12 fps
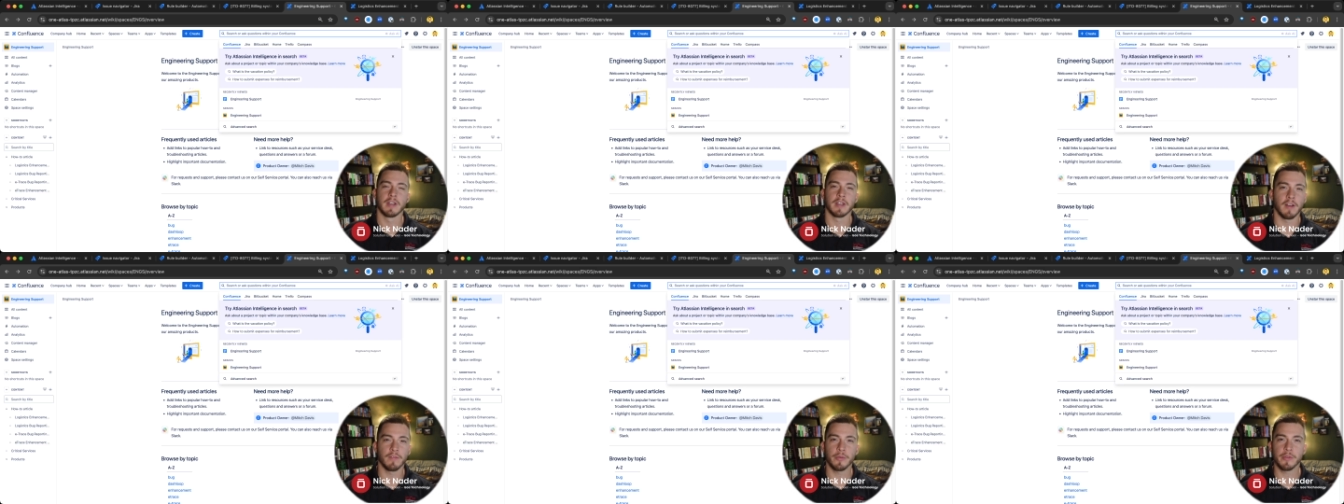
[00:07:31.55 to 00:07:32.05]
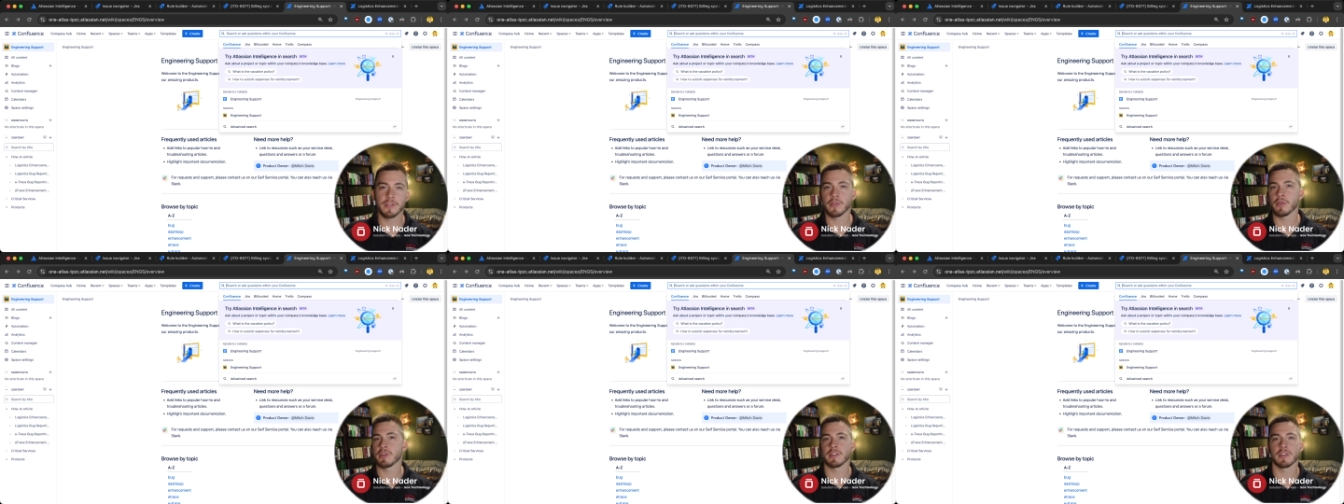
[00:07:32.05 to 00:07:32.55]
Confluence
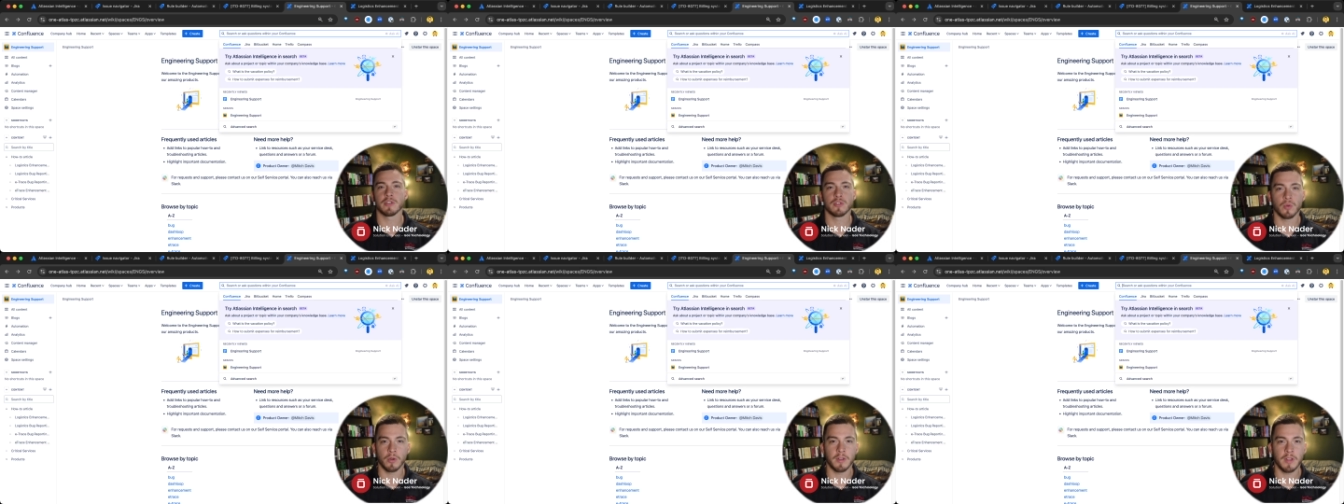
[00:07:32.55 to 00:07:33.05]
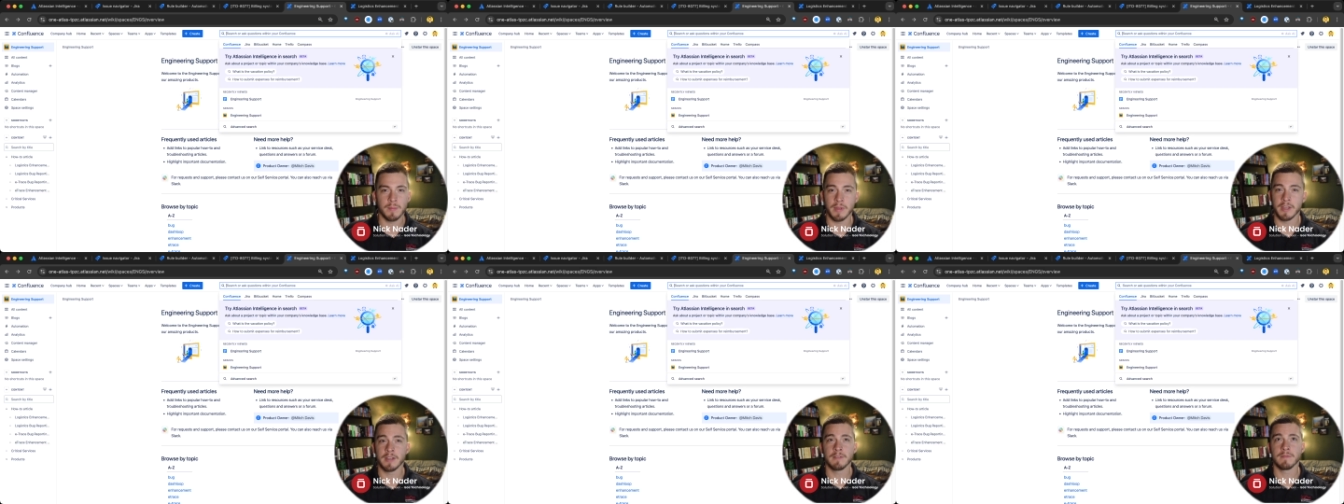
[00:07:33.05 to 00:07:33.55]
search has historically
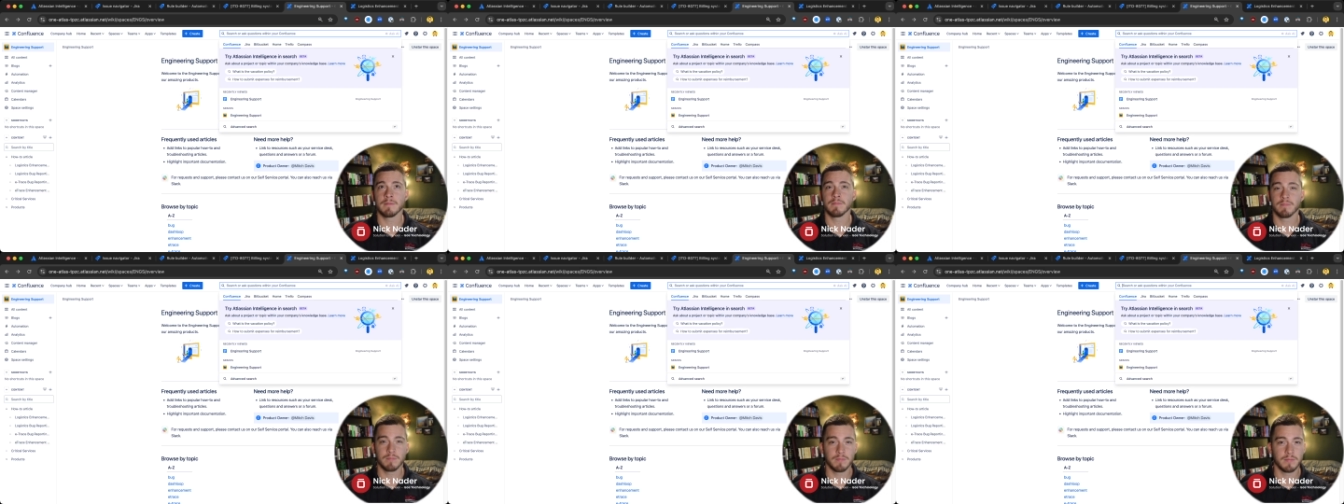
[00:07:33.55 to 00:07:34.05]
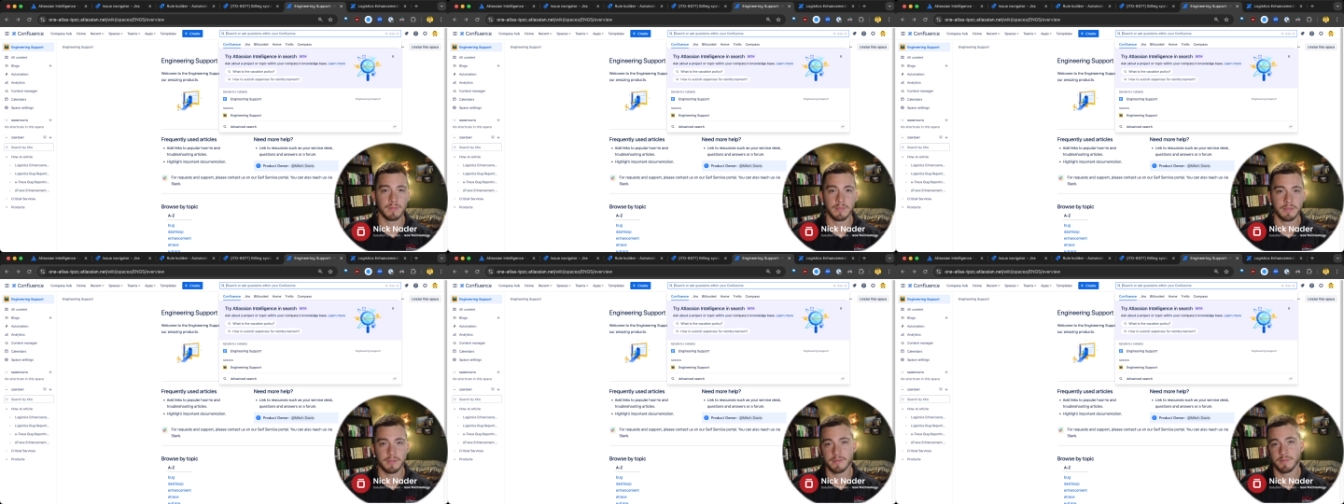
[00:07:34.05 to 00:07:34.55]
been
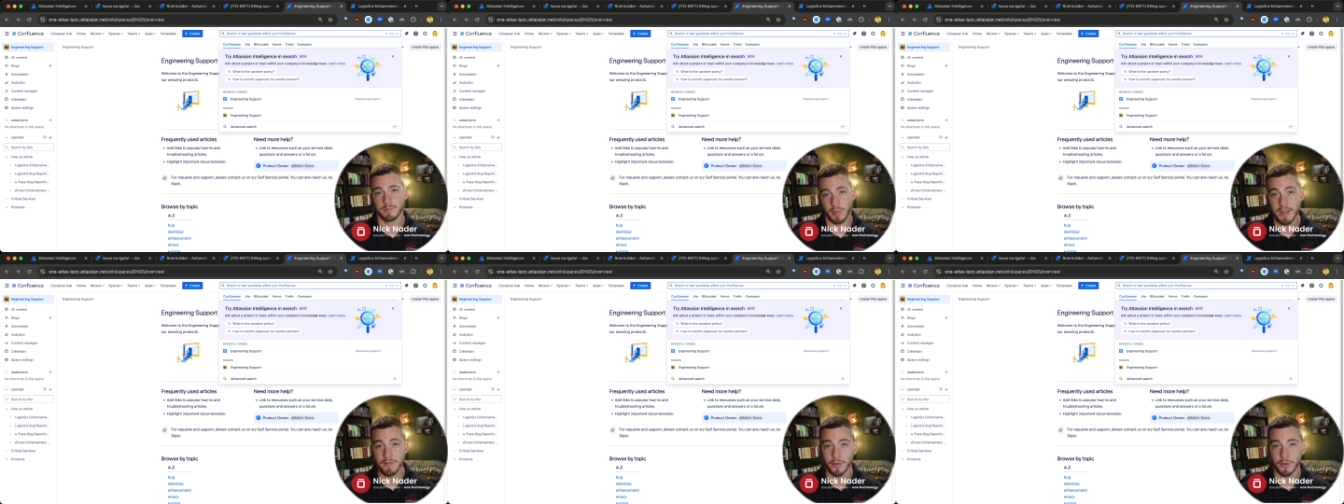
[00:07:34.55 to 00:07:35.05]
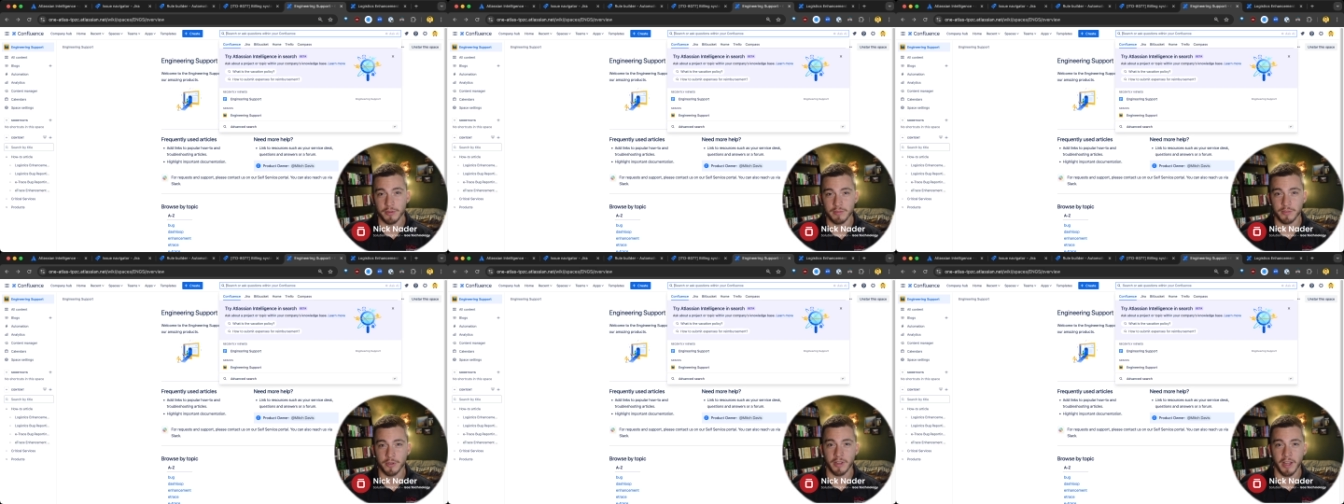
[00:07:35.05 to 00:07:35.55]
painful
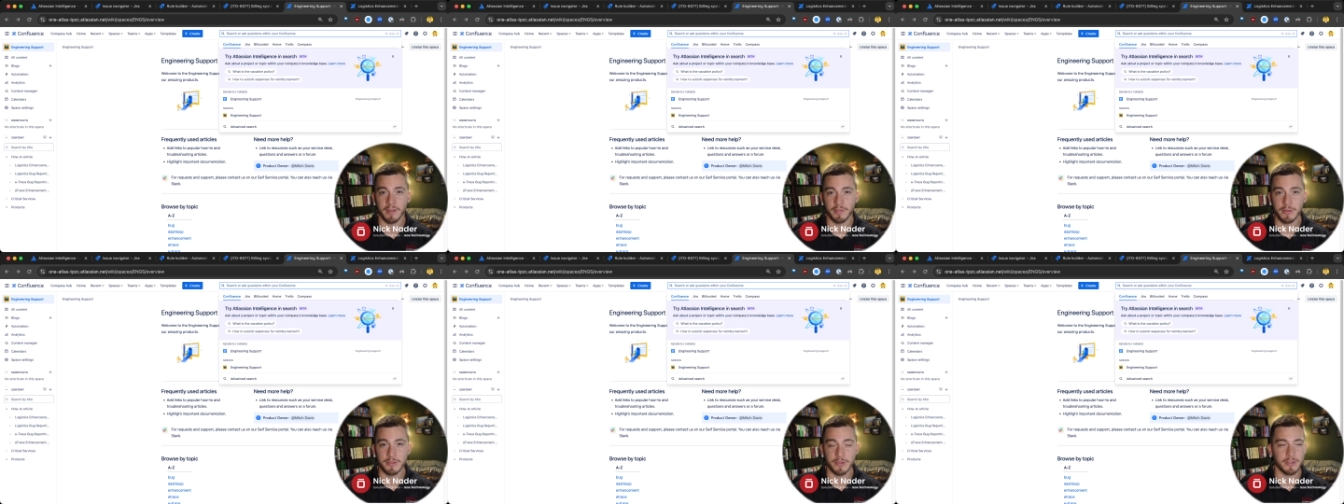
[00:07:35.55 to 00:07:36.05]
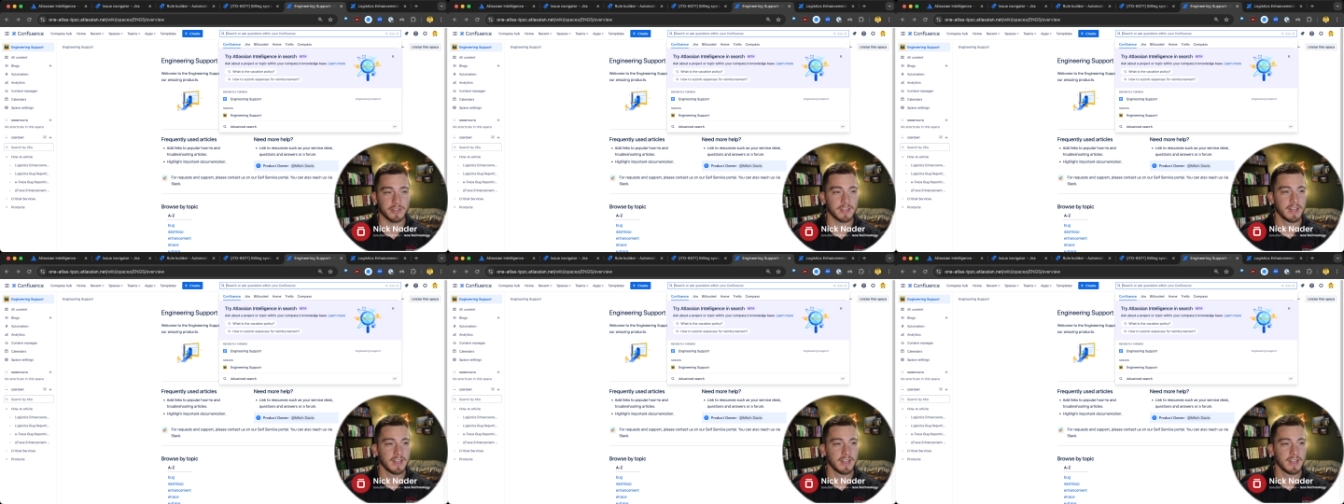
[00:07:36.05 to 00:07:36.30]
for a lot of users.